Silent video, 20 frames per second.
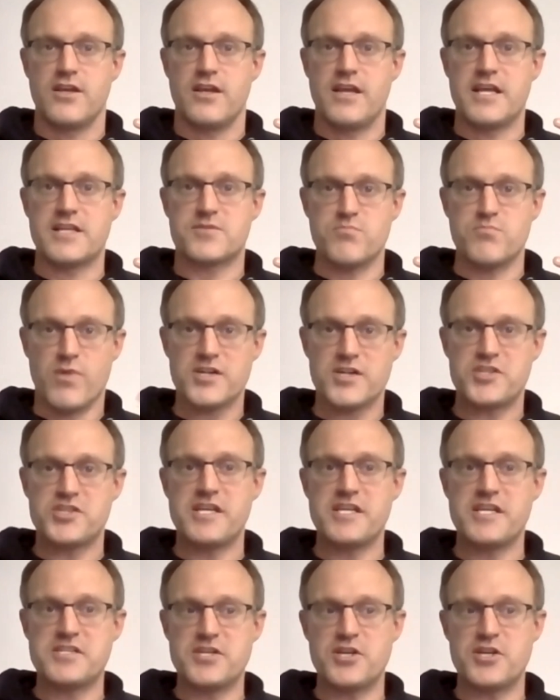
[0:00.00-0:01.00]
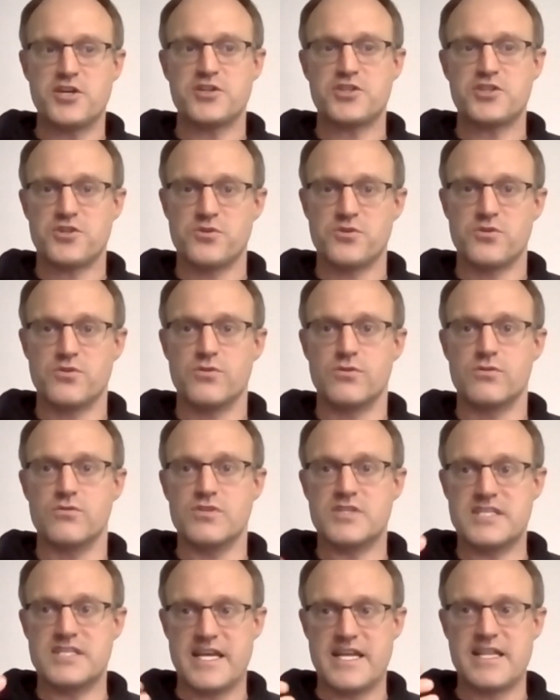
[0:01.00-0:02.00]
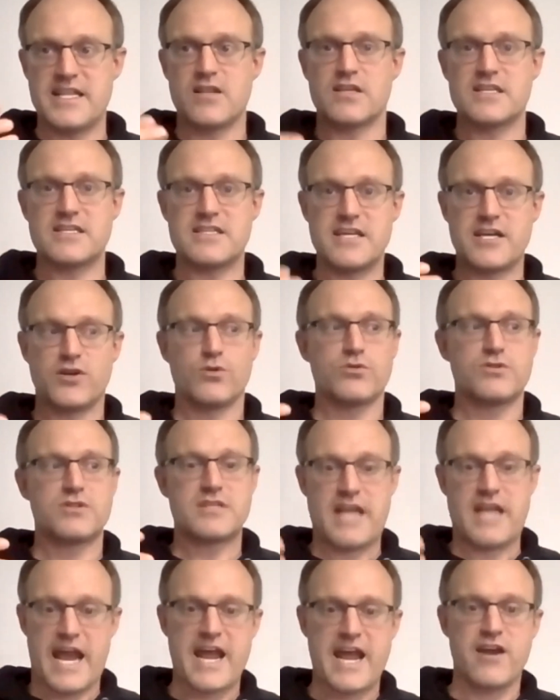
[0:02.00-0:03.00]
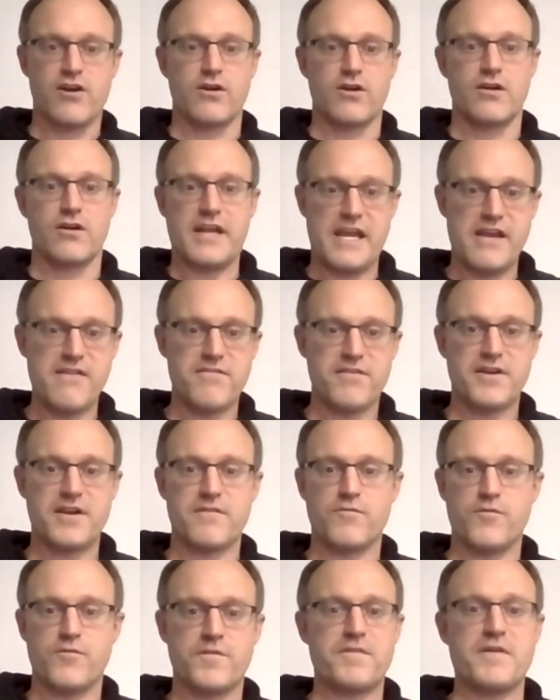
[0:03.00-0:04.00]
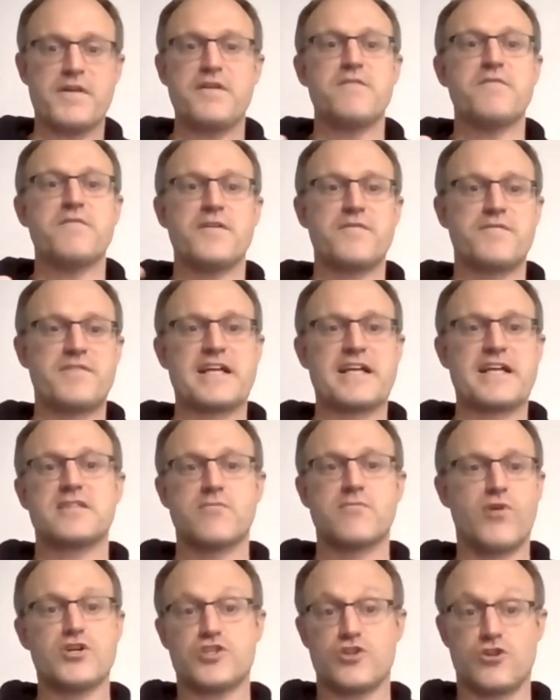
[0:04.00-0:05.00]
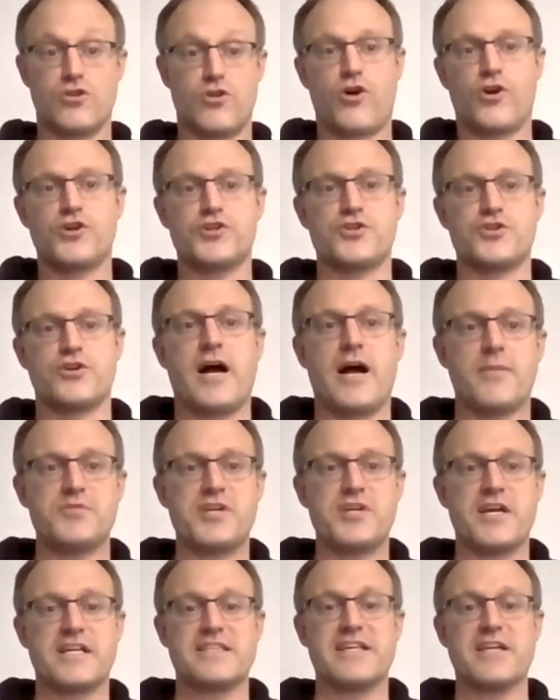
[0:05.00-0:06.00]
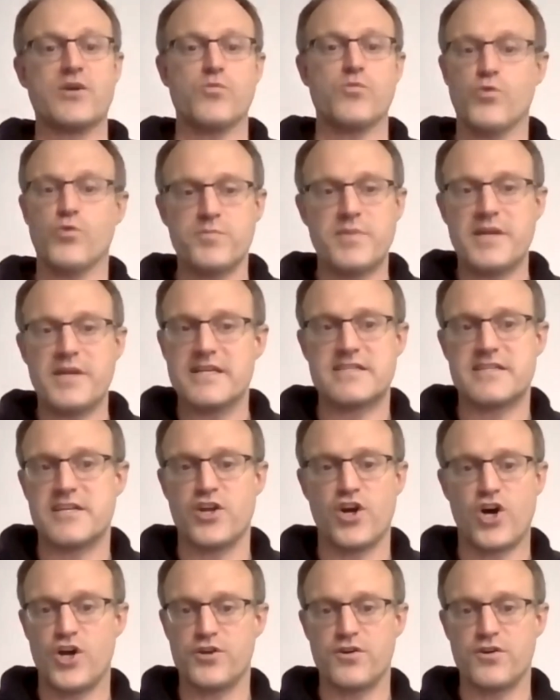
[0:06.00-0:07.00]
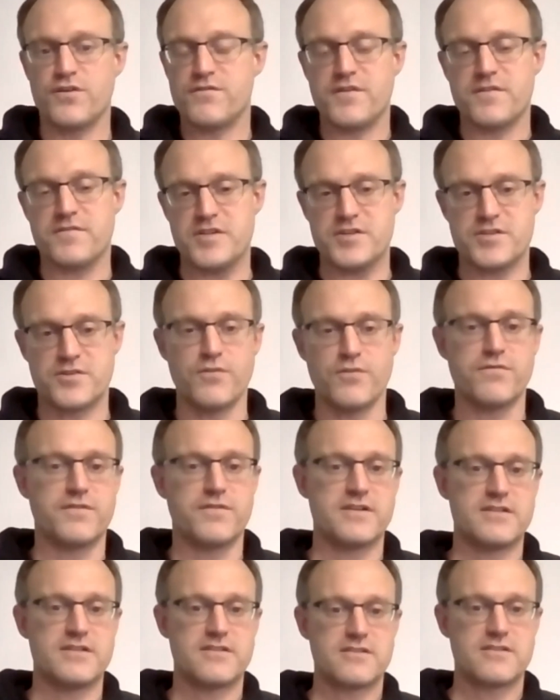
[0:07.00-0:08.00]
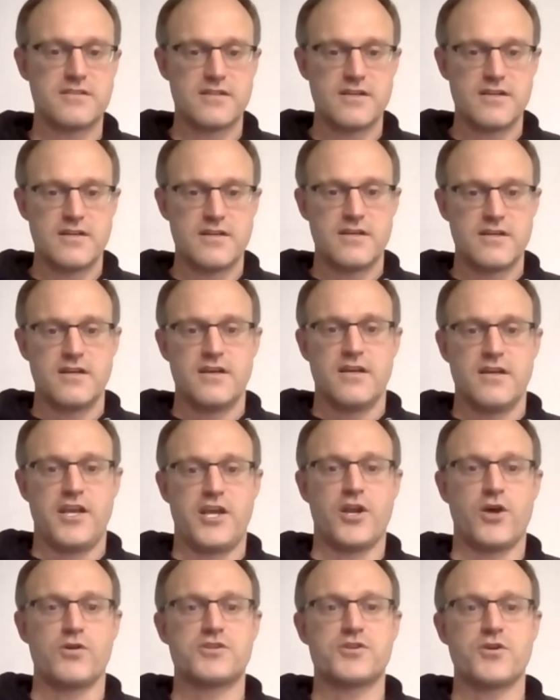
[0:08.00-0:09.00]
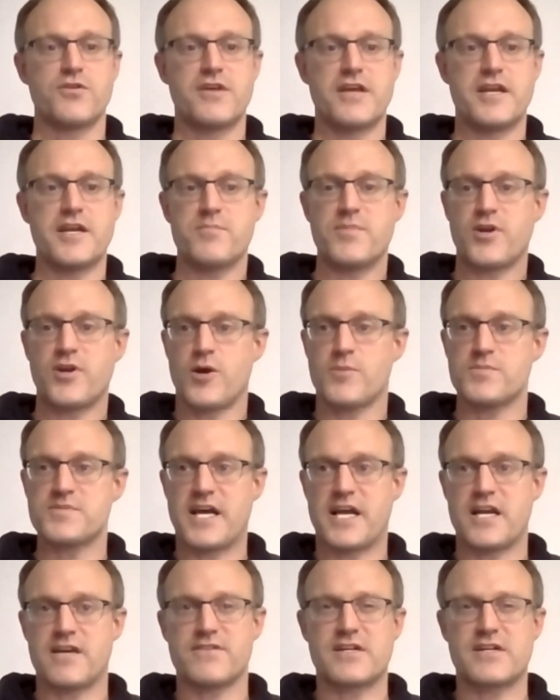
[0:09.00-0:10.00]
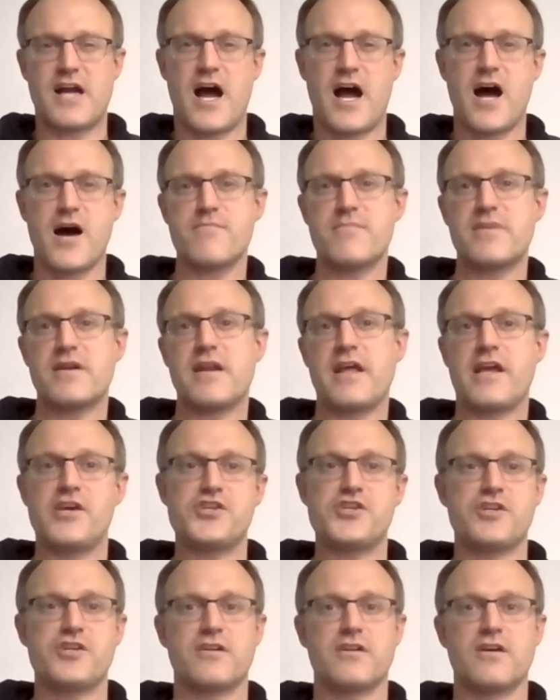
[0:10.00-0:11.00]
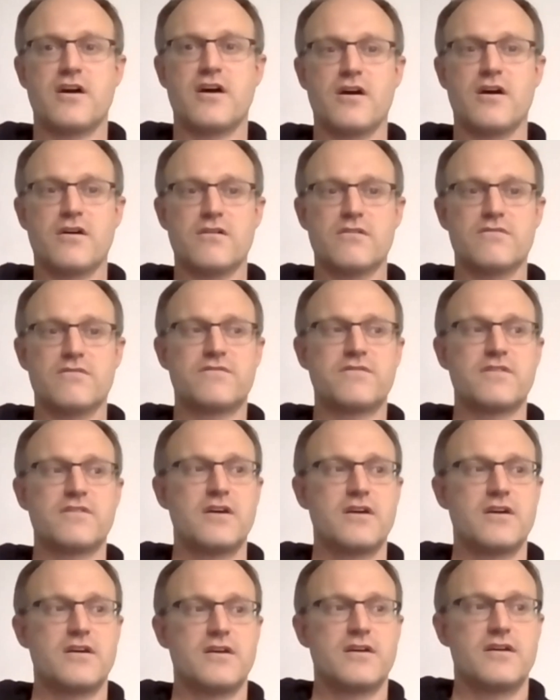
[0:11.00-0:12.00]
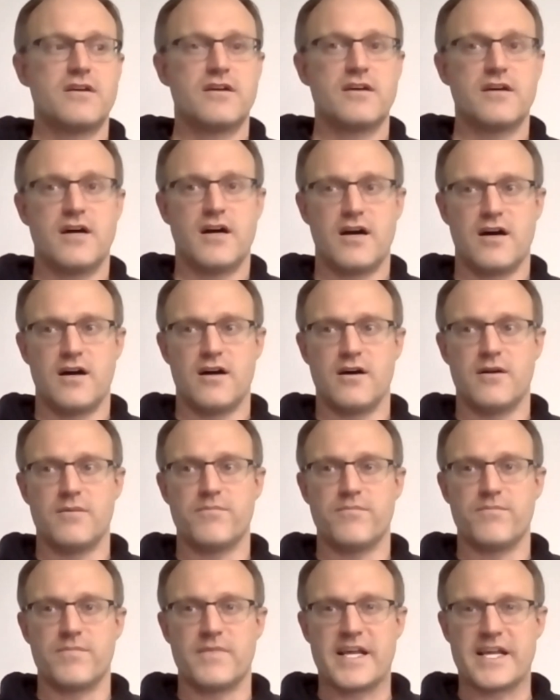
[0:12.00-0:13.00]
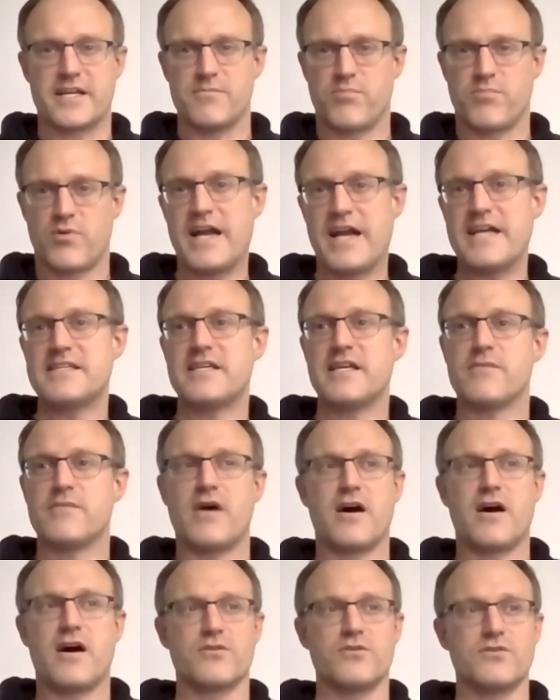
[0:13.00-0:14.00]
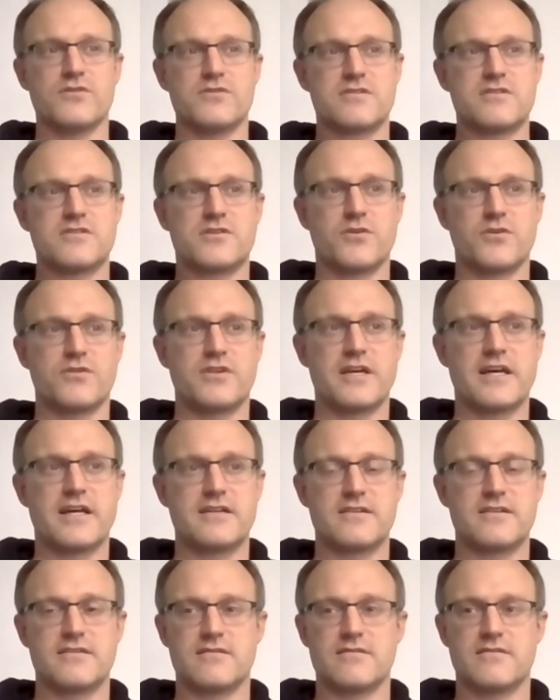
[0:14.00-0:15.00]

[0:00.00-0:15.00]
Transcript: it's much easier to send the single scanner, even if that's a much larger object than it would be to send 150 sofas. You know, and so then it becomes kind of a combination of like pricing models so that